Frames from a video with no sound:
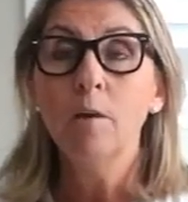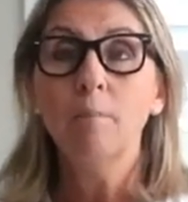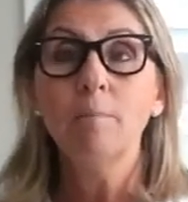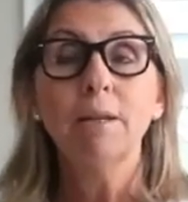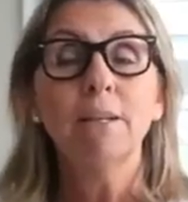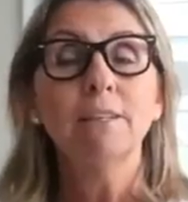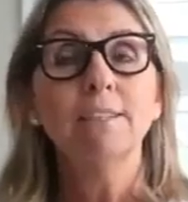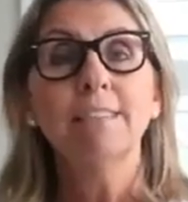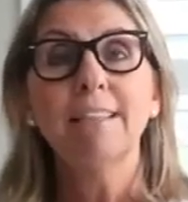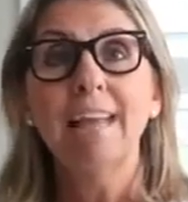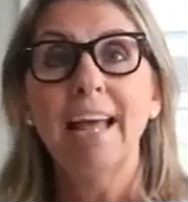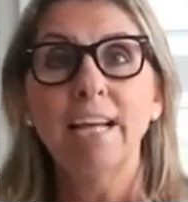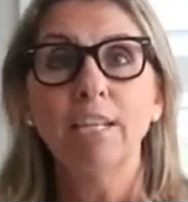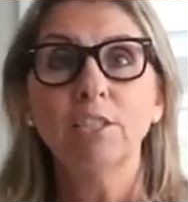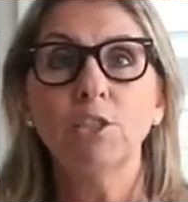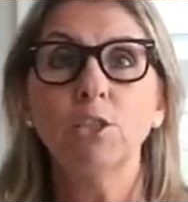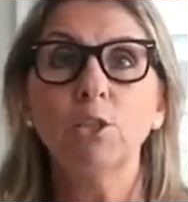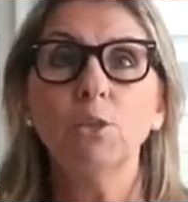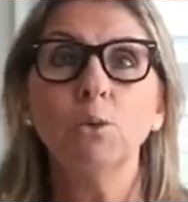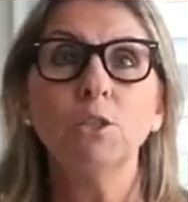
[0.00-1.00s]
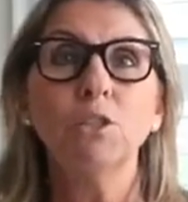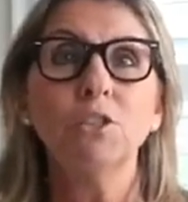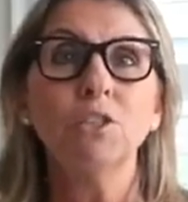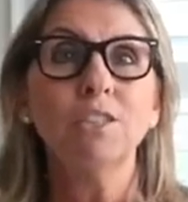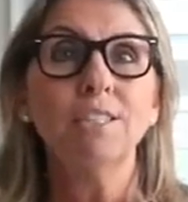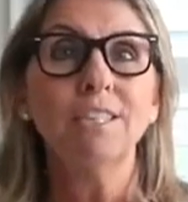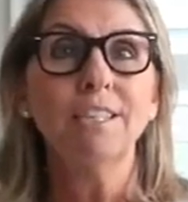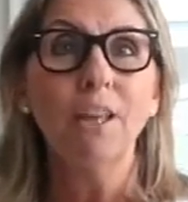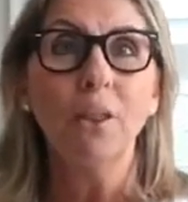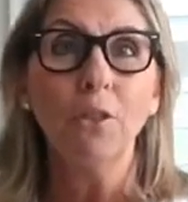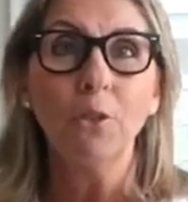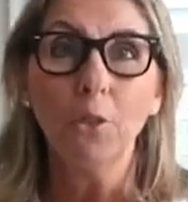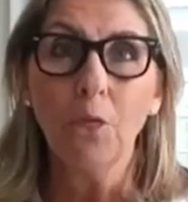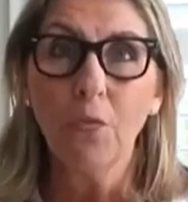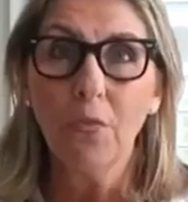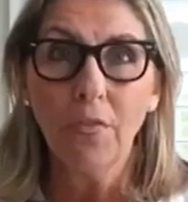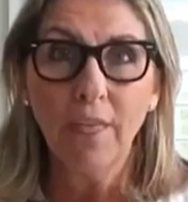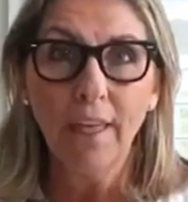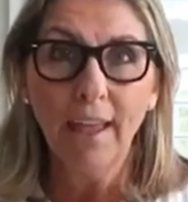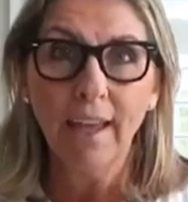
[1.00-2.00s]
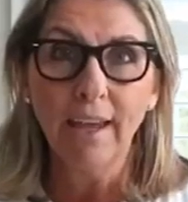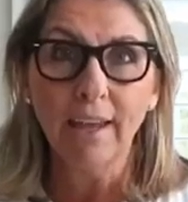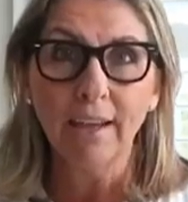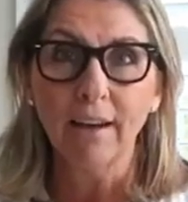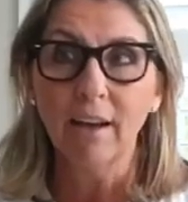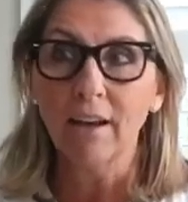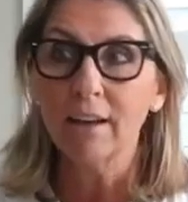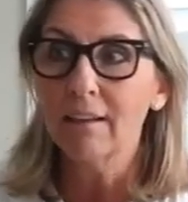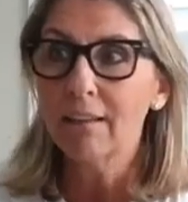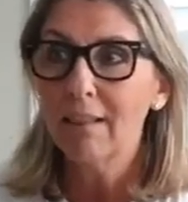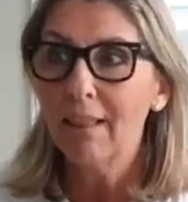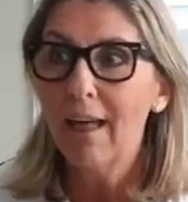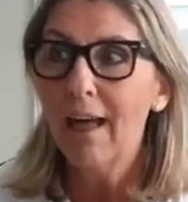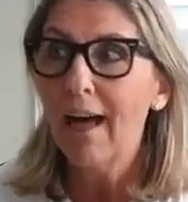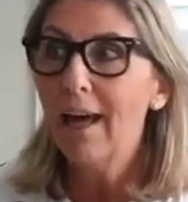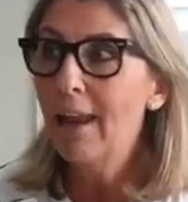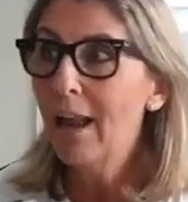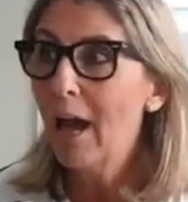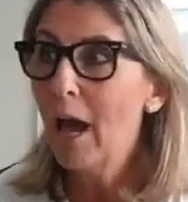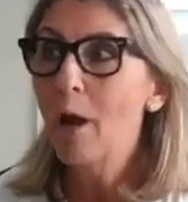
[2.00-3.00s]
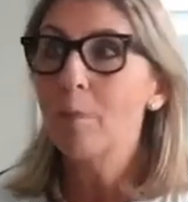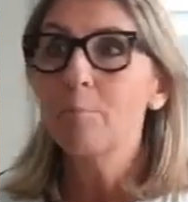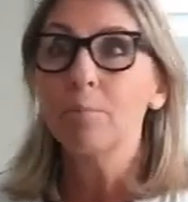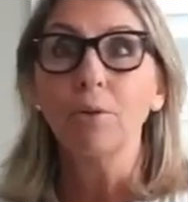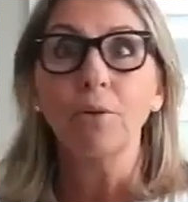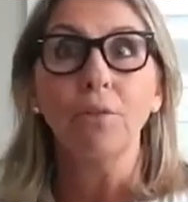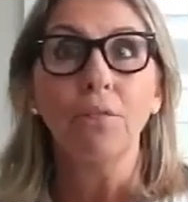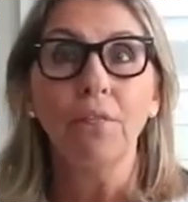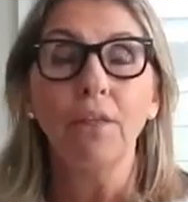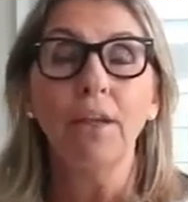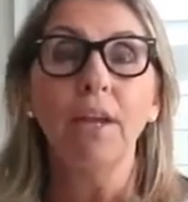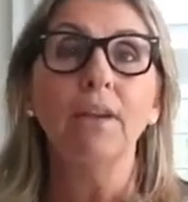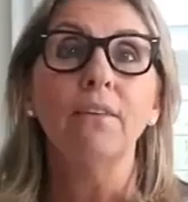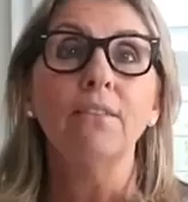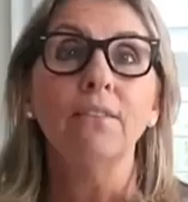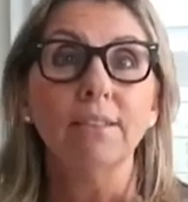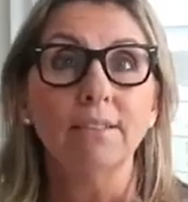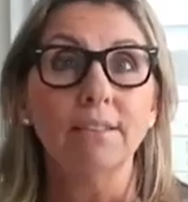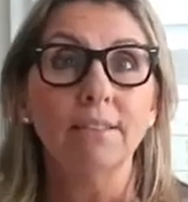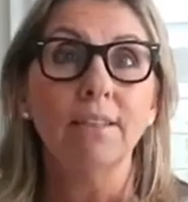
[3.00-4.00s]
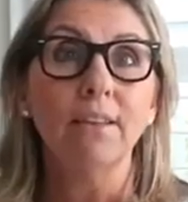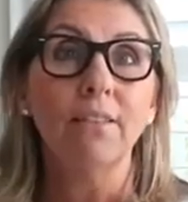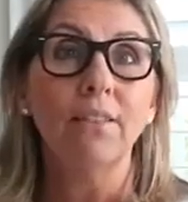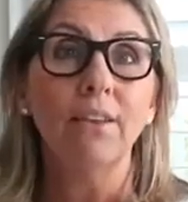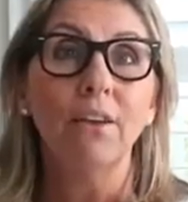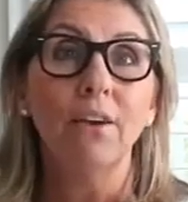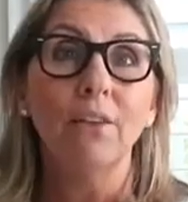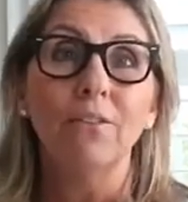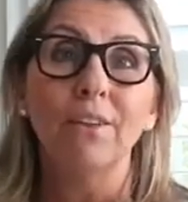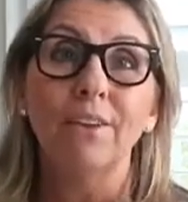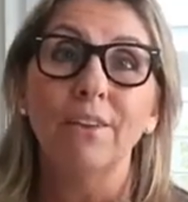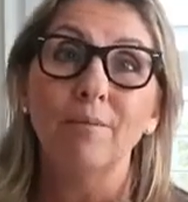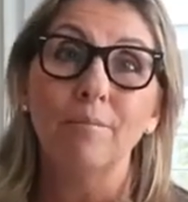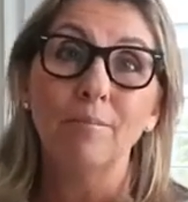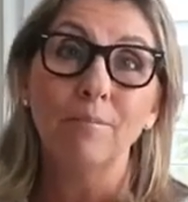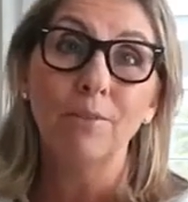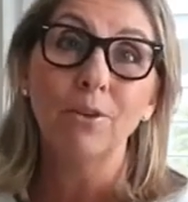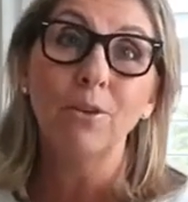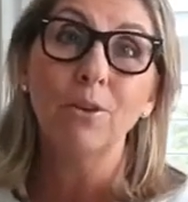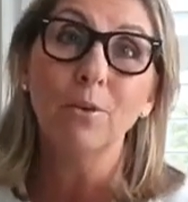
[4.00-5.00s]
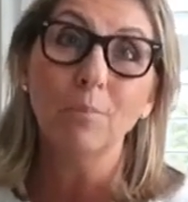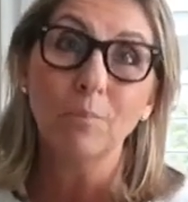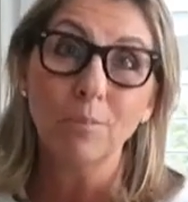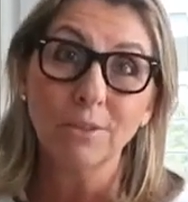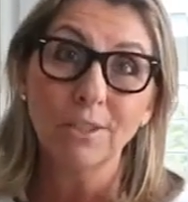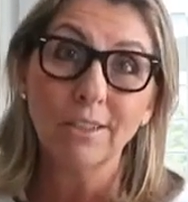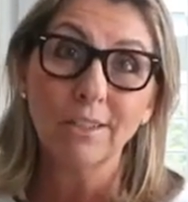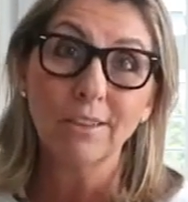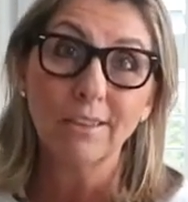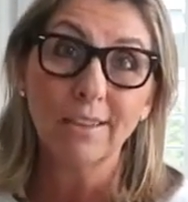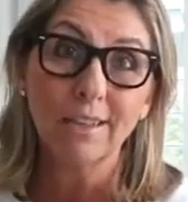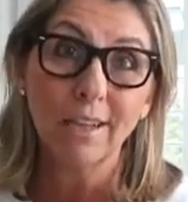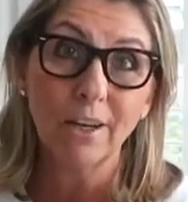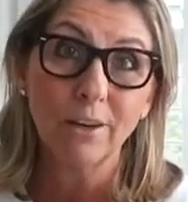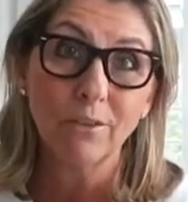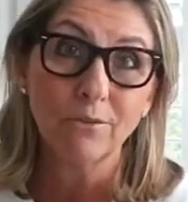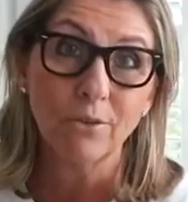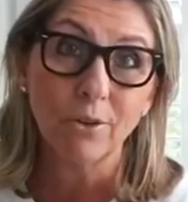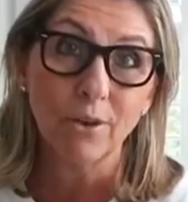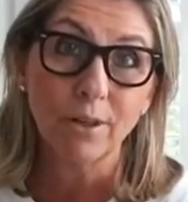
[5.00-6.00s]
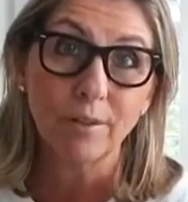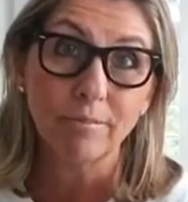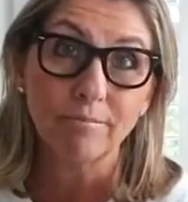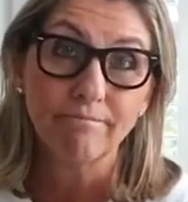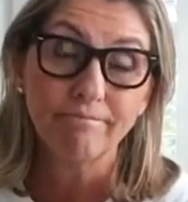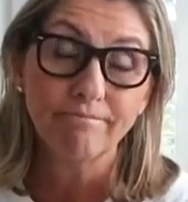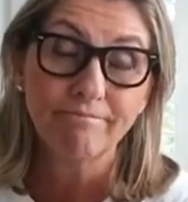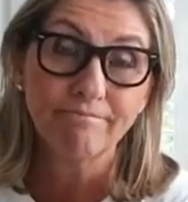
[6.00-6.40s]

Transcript: because that too is just another thing, a clodhopper thing that's sitting there that you don't particularly care for.